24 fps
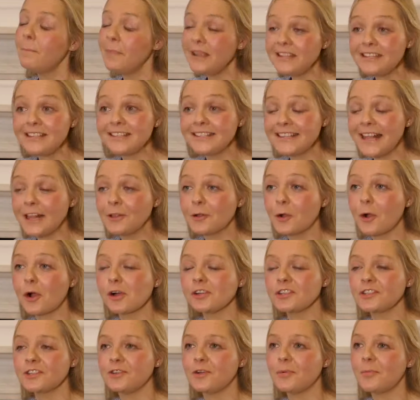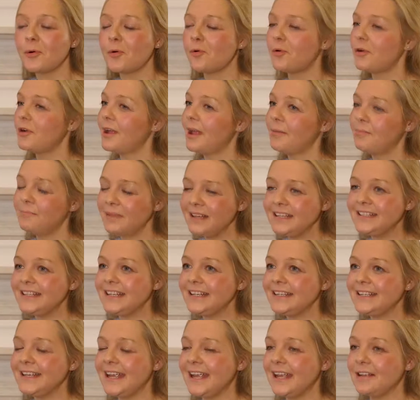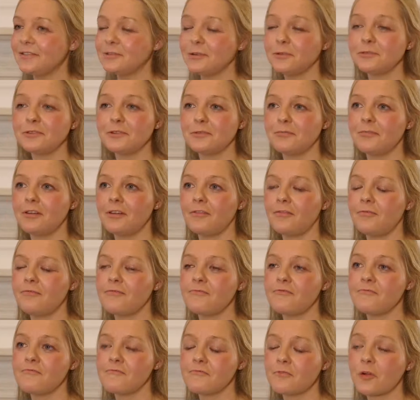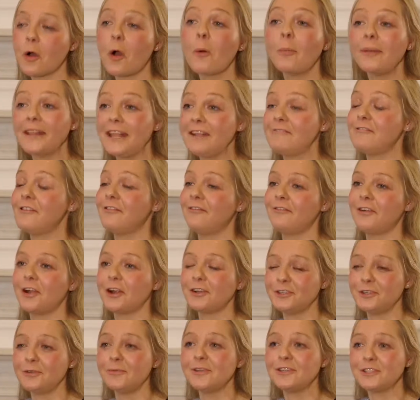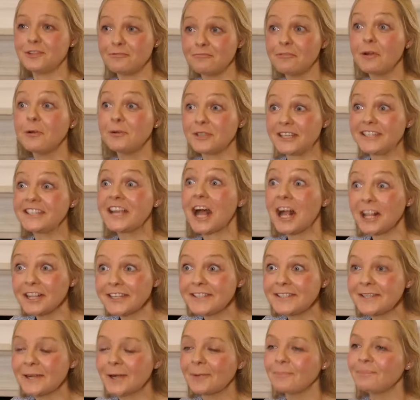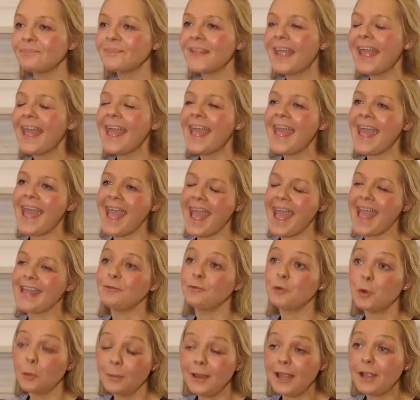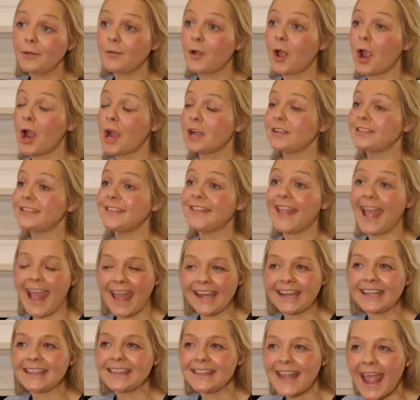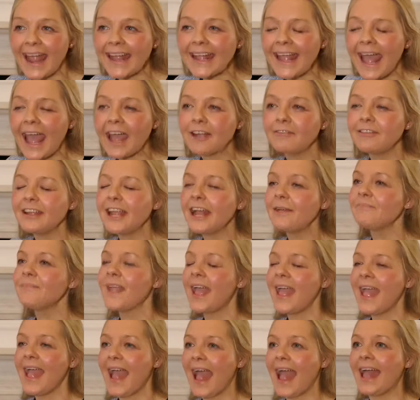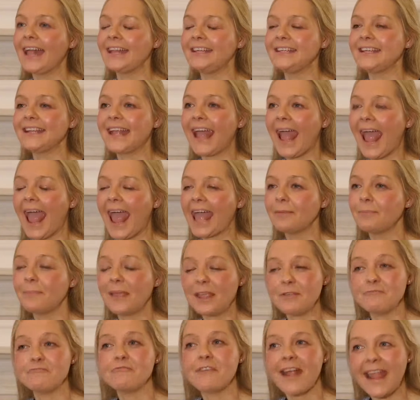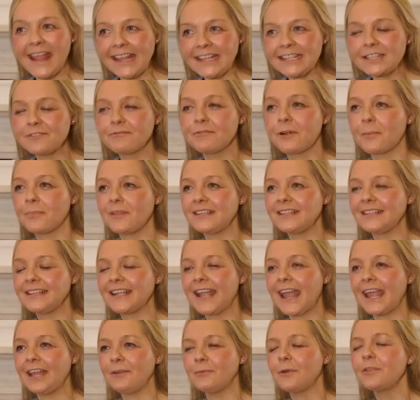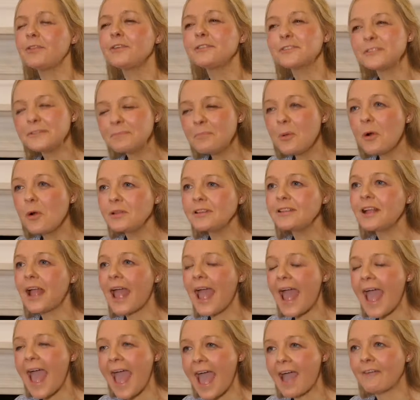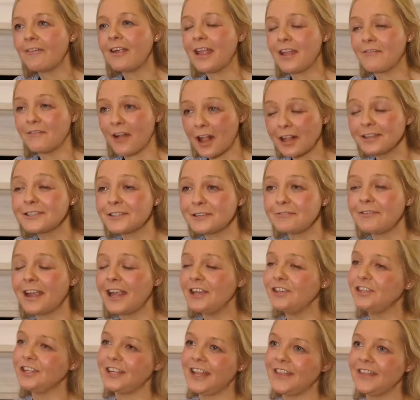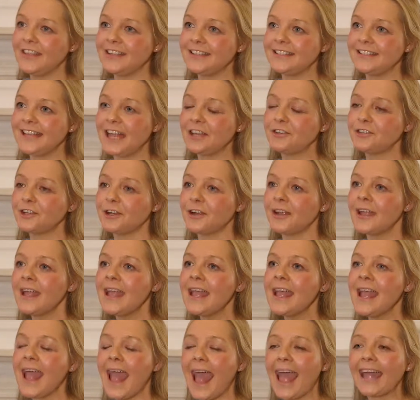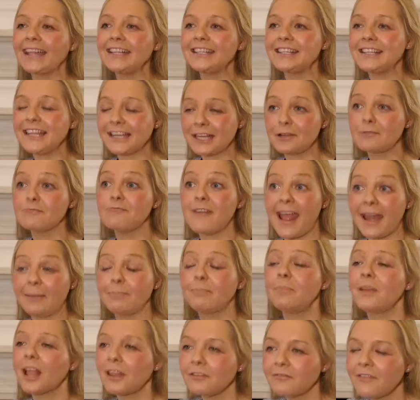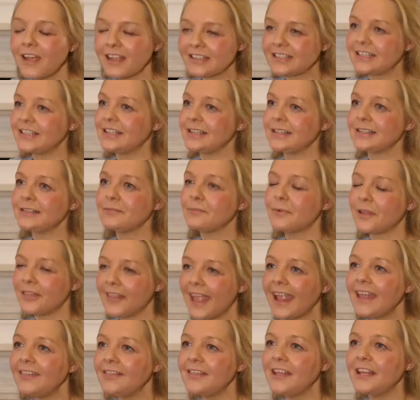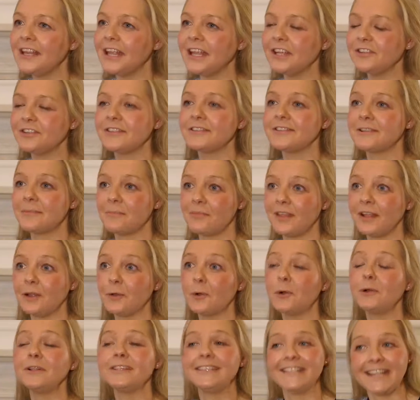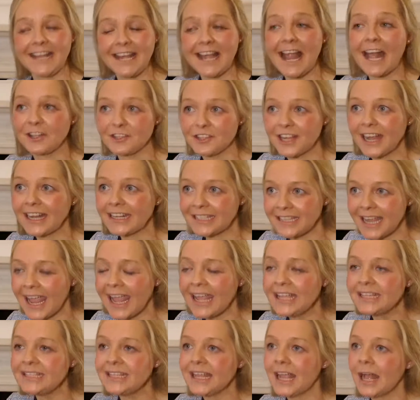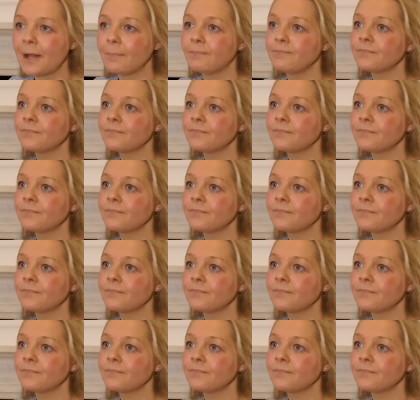Basal cell carcinoma, or a BCC, is also commonly referred to as a rodent ulcer. It normally occurs in the head and neck area and can be raised from the skin with a small area of ulceration in the centre and little red blood vessels within the lesion, something called telangiectasia.